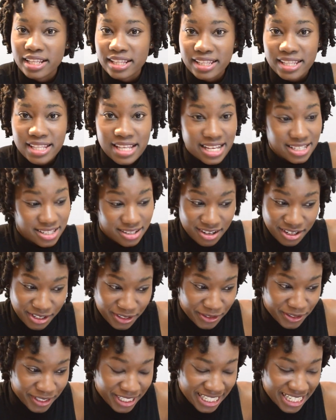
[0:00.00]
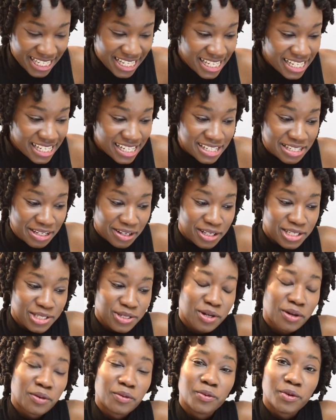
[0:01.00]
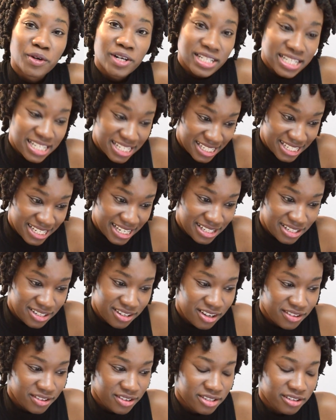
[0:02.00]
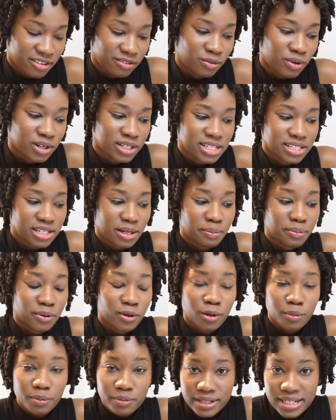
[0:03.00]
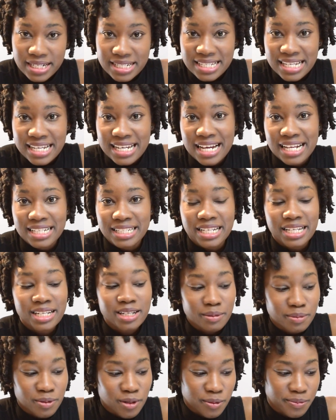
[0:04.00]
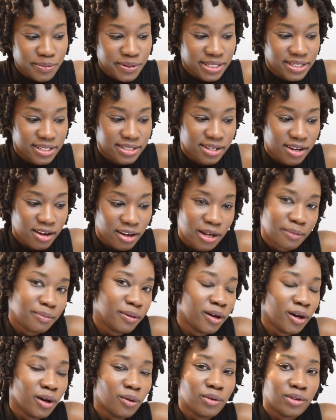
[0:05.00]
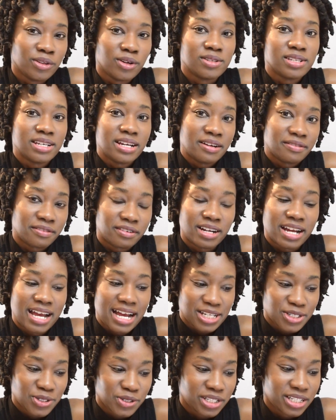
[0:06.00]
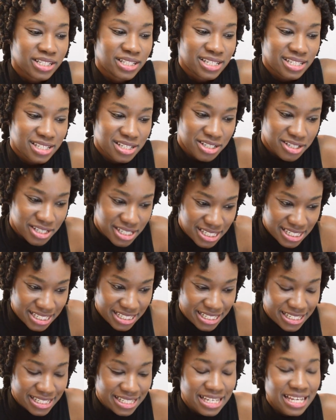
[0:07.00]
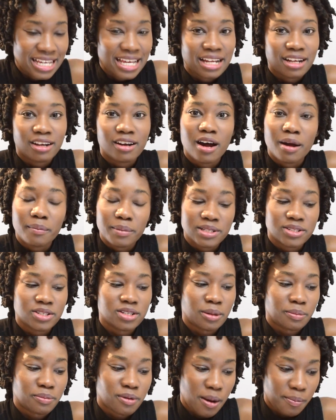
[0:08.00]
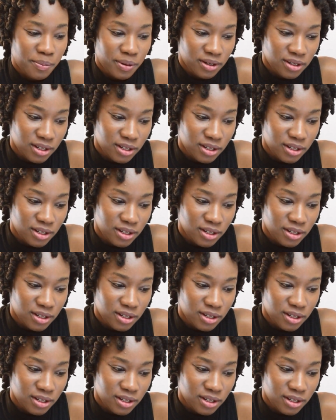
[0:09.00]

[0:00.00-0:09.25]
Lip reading: That's not good. It's also a warning sign to others of what is appropriate and inappropriate to talk about without ever actually discussing it and coming to a proper